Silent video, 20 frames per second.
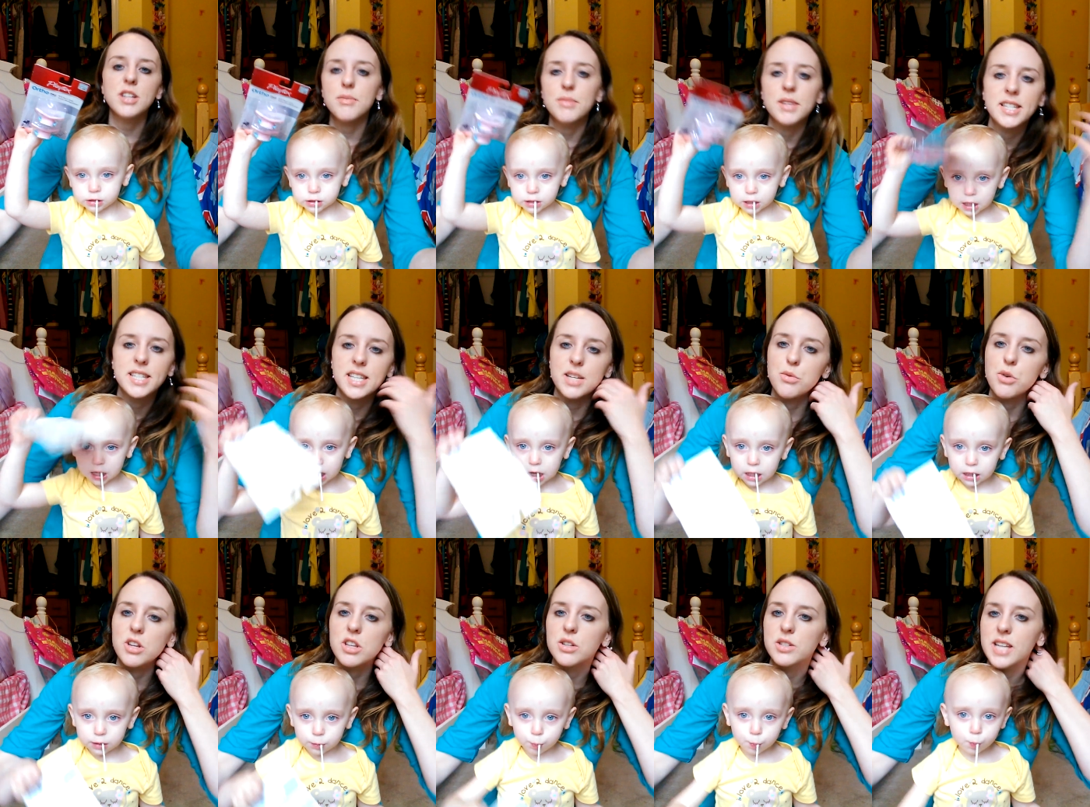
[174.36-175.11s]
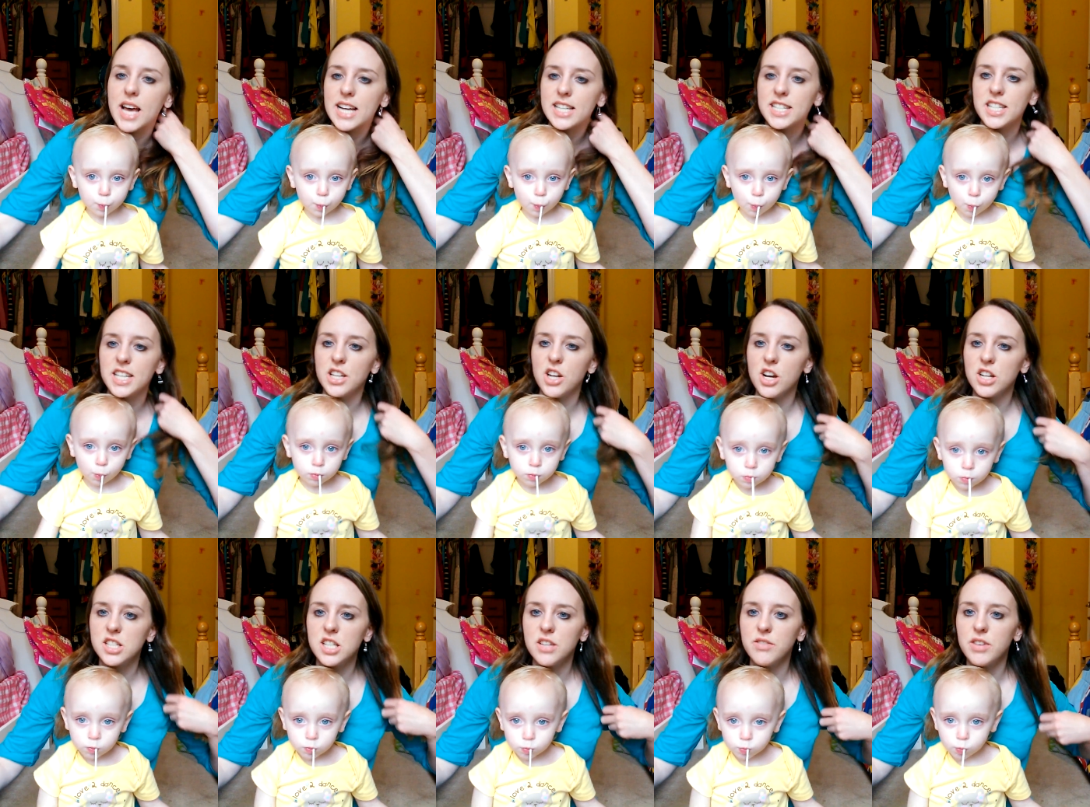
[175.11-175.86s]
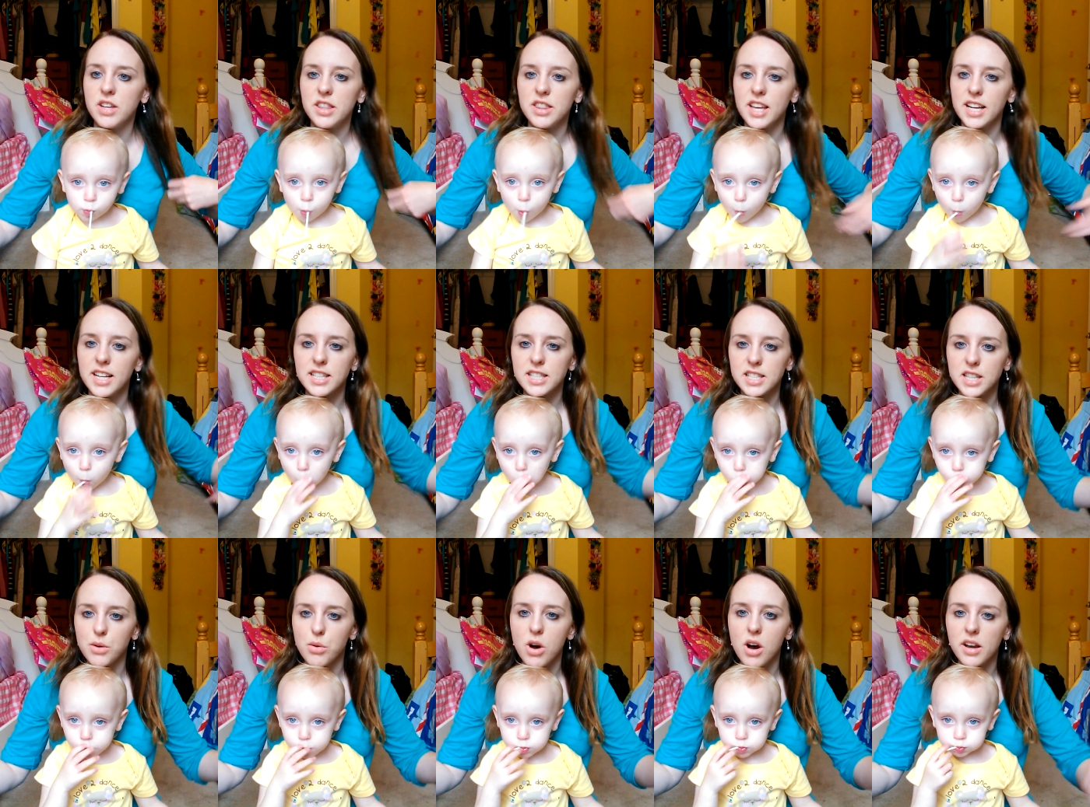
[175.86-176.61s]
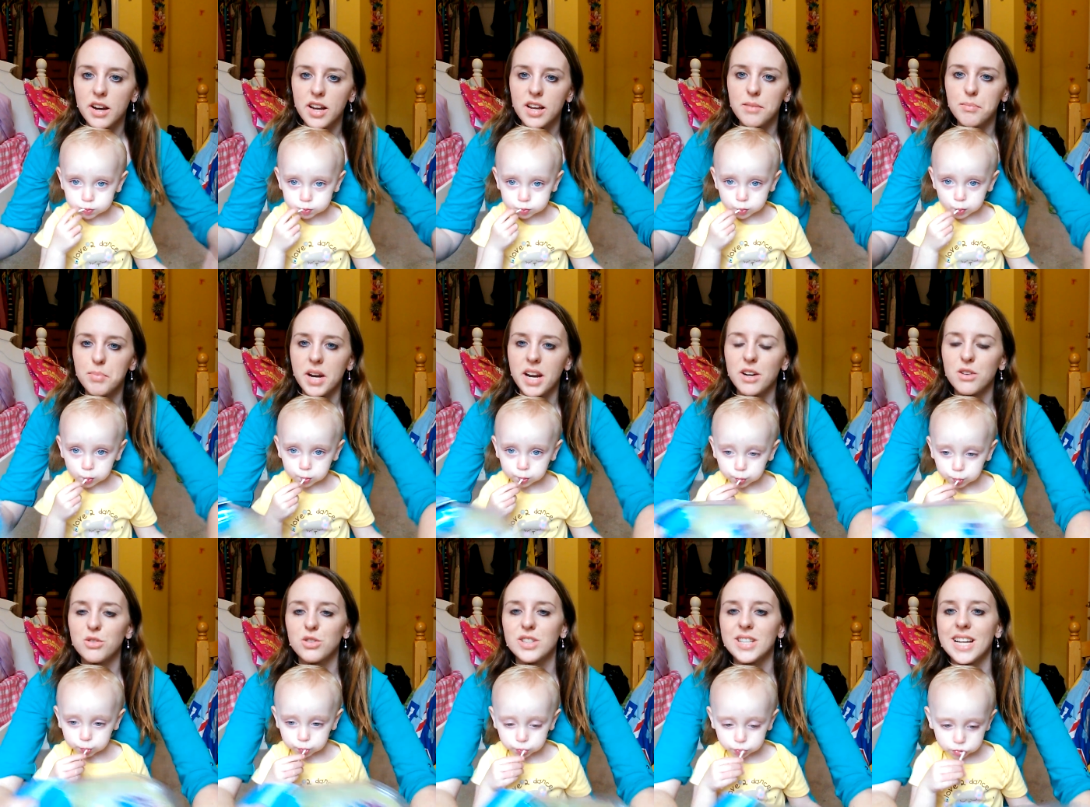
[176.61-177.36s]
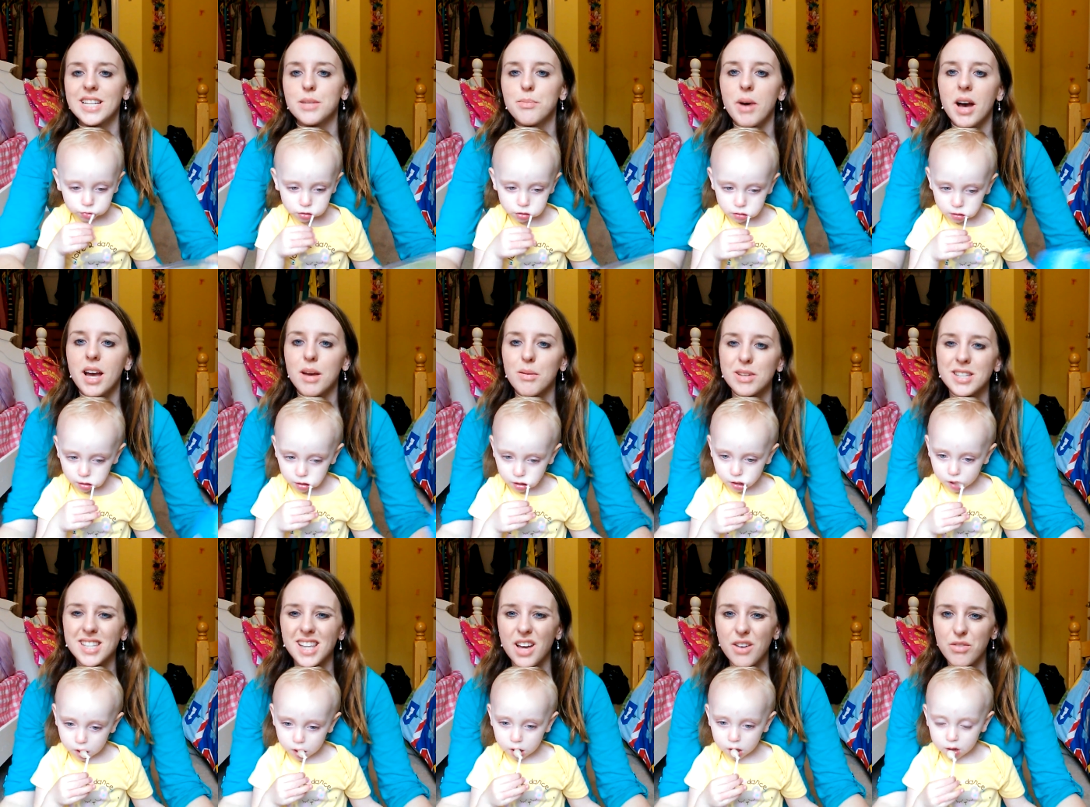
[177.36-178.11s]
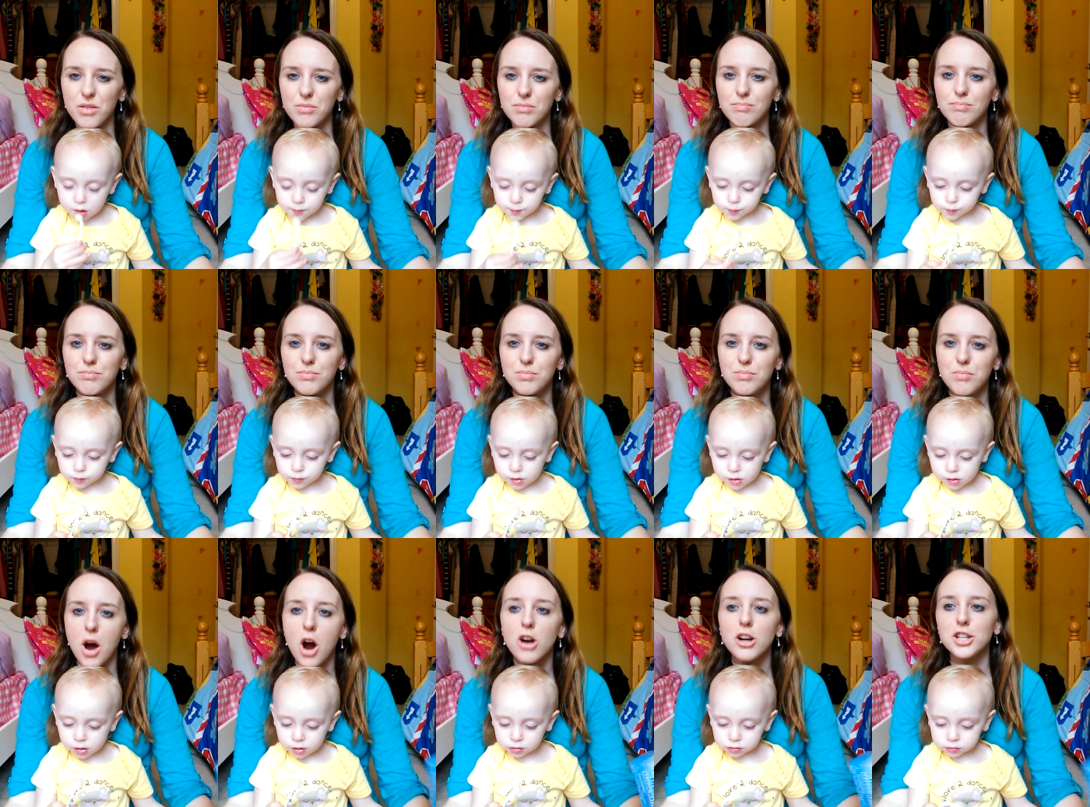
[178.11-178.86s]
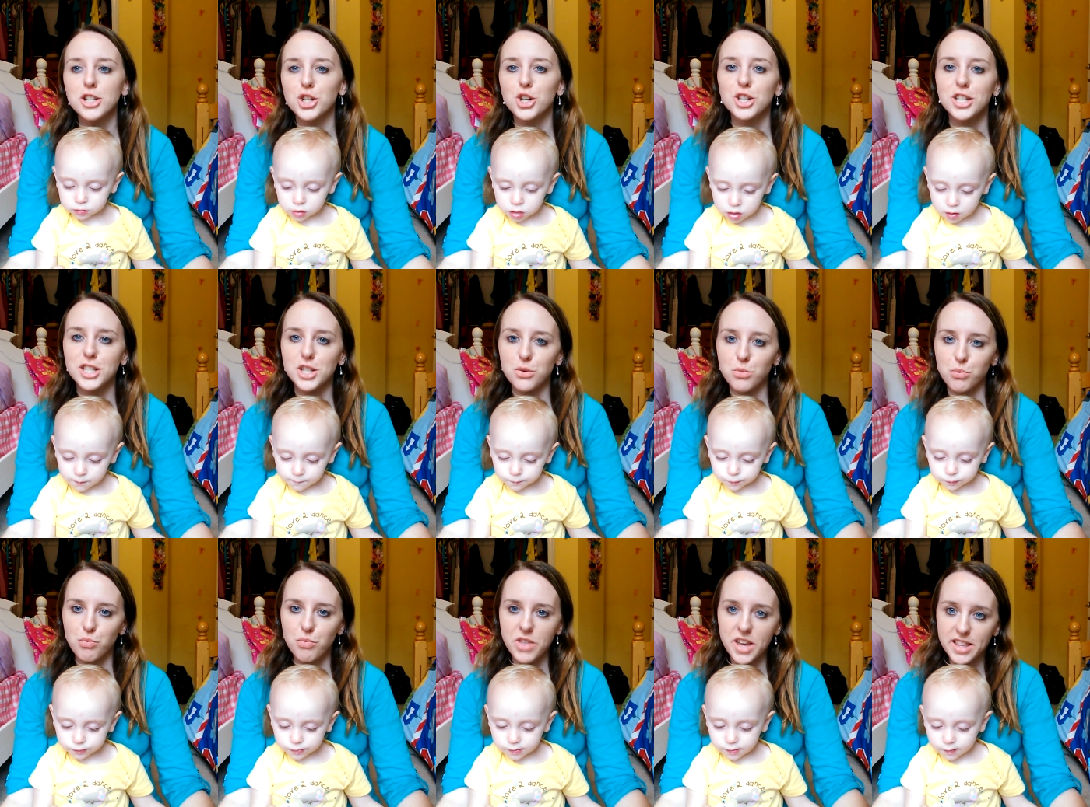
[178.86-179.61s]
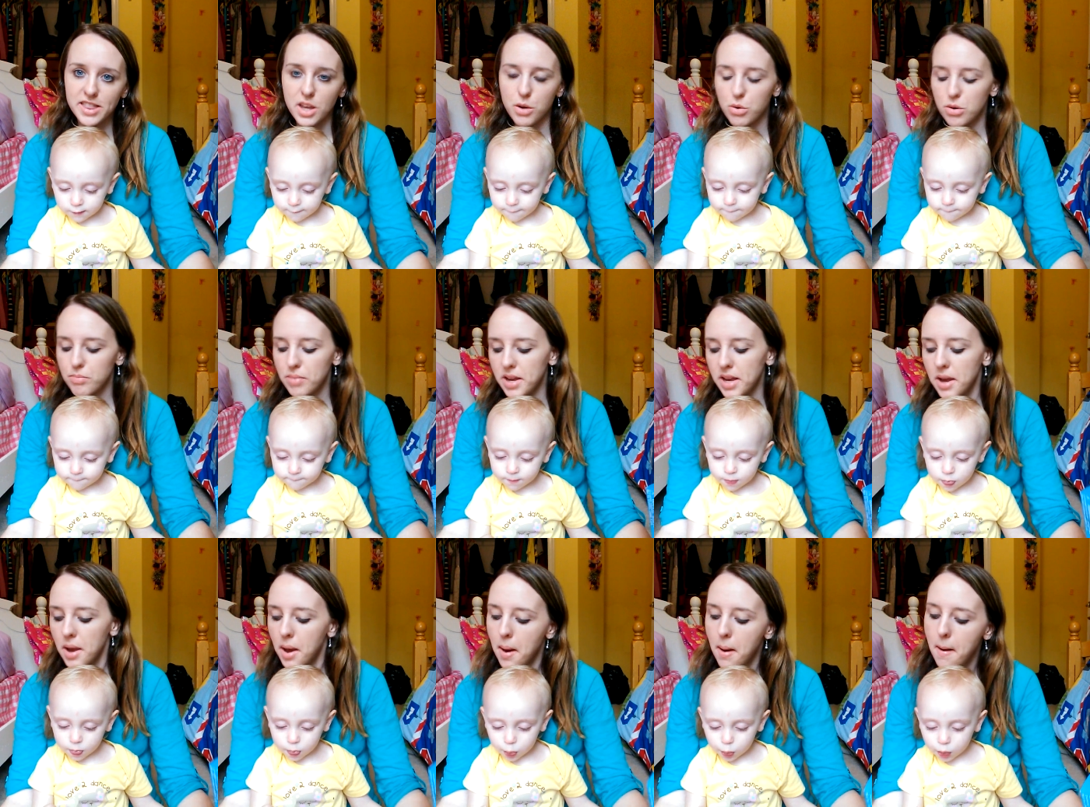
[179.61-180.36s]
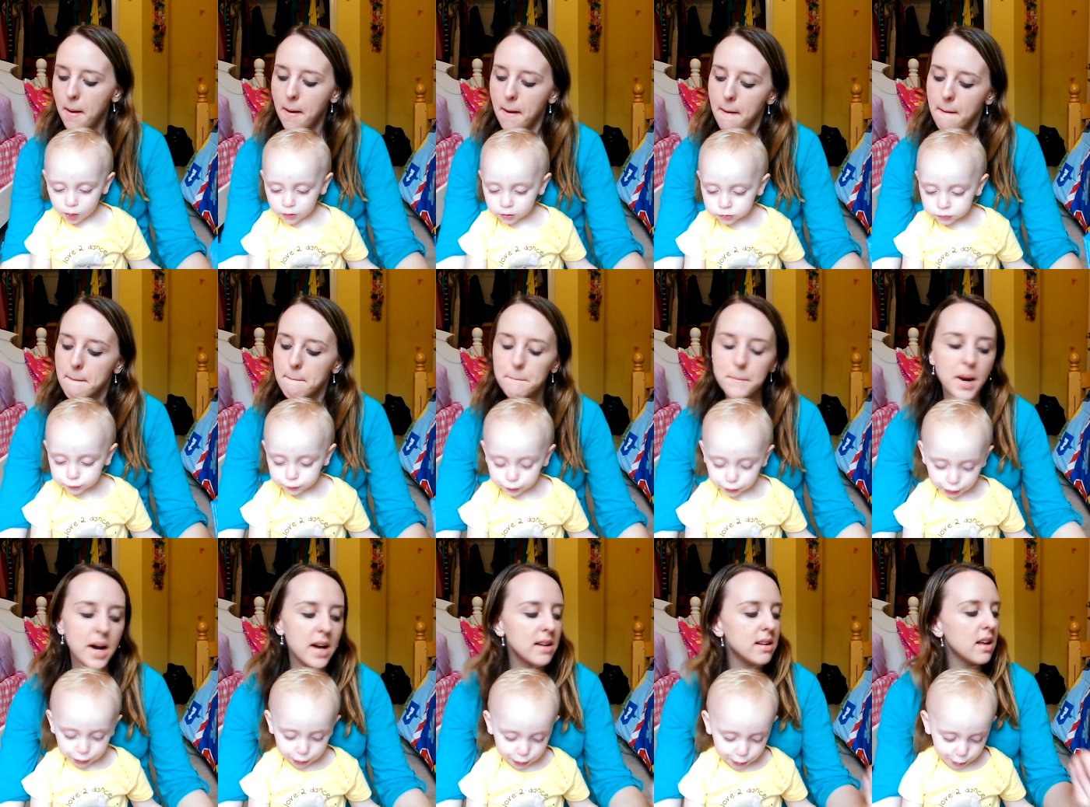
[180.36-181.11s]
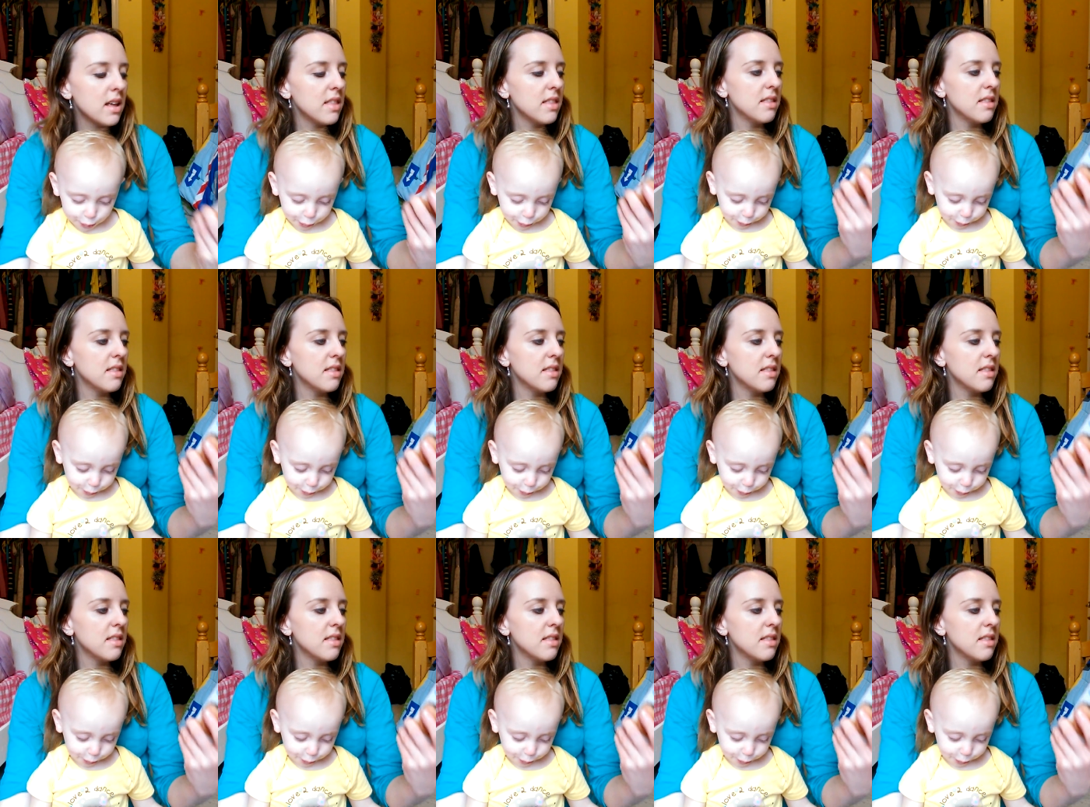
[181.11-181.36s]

Speaker 1: time they see one of those as seen on T V things, they want it. But I don't tend to buy them because a lot of them aren't as good as you think they would be. But...